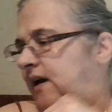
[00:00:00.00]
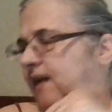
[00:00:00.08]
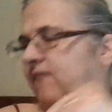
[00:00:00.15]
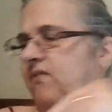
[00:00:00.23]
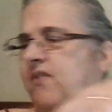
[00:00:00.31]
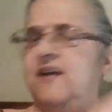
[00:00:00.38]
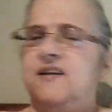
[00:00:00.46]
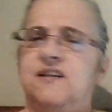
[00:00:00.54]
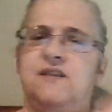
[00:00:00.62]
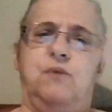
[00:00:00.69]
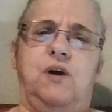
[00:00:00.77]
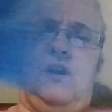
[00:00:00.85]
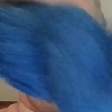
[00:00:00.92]
And
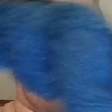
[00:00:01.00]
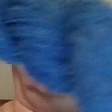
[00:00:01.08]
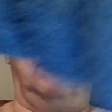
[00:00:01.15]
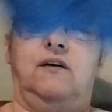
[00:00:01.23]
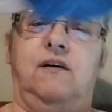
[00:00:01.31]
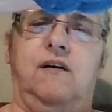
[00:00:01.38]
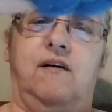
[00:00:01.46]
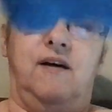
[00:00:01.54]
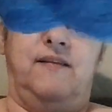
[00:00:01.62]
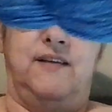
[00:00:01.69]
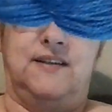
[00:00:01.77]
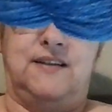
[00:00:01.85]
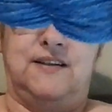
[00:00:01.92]
this one, oh
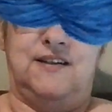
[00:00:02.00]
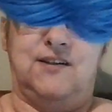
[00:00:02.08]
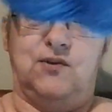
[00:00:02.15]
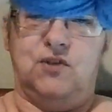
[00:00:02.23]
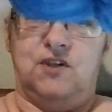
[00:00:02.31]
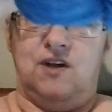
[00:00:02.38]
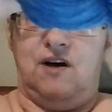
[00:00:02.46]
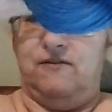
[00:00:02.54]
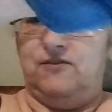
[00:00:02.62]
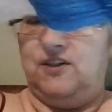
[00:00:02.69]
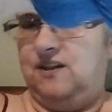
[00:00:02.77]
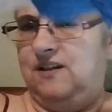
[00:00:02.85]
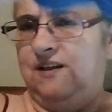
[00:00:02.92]
God, this is so soft.